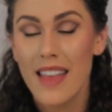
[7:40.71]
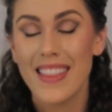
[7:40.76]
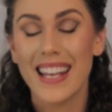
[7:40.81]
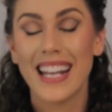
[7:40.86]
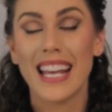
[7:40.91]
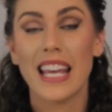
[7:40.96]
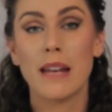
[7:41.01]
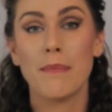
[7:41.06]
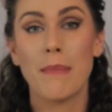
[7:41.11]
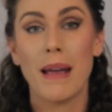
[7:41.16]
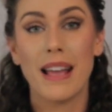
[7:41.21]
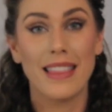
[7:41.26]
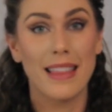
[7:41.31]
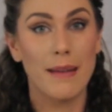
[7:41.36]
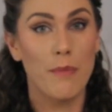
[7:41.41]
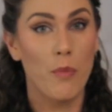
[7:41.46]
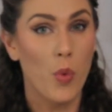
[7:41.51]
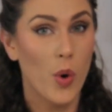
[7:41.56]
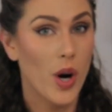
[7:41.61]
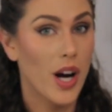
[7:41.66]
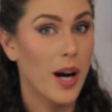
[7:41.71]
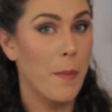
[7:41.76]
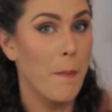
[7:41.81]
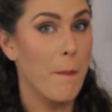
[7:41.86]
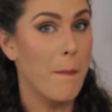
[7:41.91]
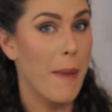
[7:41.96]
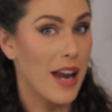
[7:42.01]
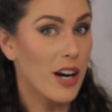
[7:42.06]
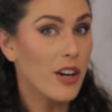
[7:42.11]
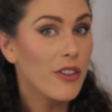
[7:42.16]
that can make them work
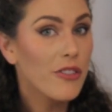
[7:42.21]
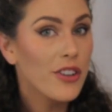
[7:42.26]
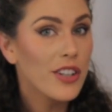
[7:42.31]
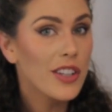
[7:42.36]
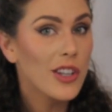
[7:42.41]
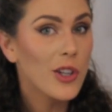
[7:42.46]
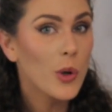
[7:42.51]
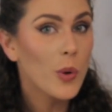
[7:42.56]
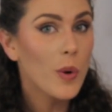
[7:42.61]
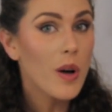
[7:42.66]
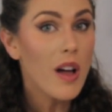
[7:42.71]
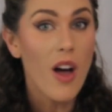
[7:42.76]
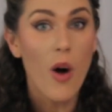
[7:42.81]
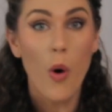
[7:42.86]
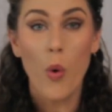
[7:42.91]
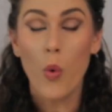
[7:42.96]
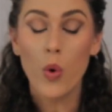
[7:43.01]
better for you